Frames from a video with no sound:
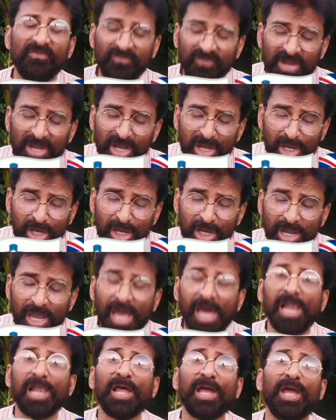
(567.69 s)

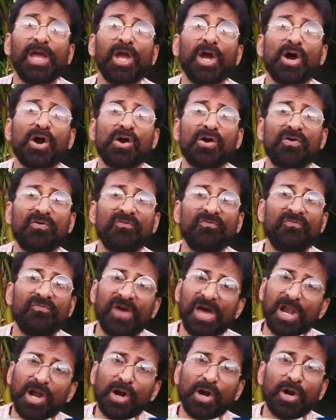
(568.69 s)
V-E-L-A-R,
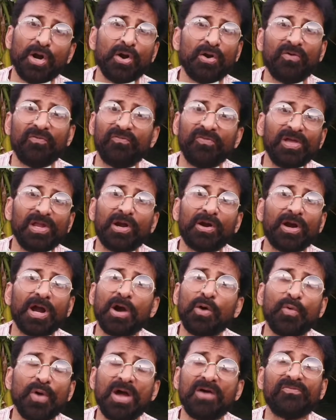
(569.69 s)
velar or velar,
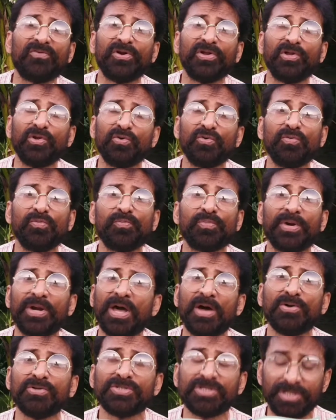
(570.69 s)
however you
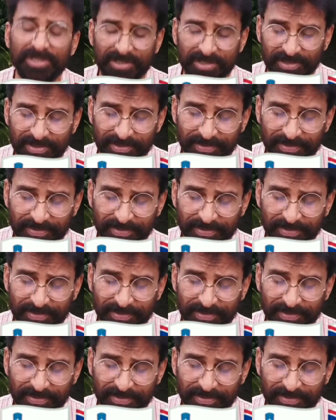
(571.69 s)
pronounce it.